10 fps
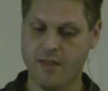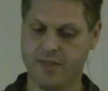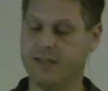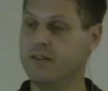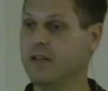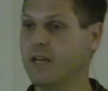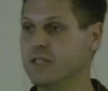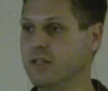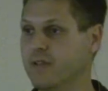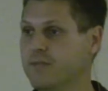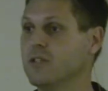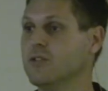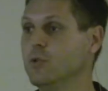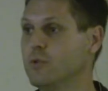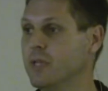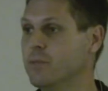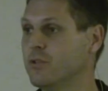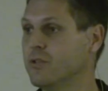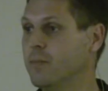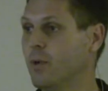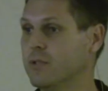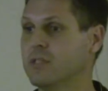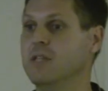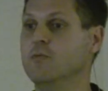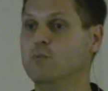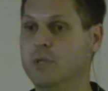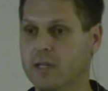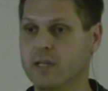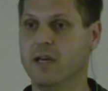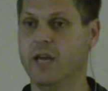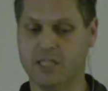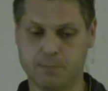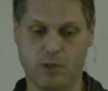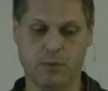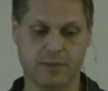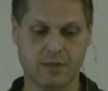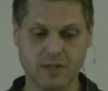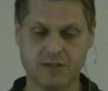that in the 1950s, nutrient inputs to the Baltic Sea really exploded.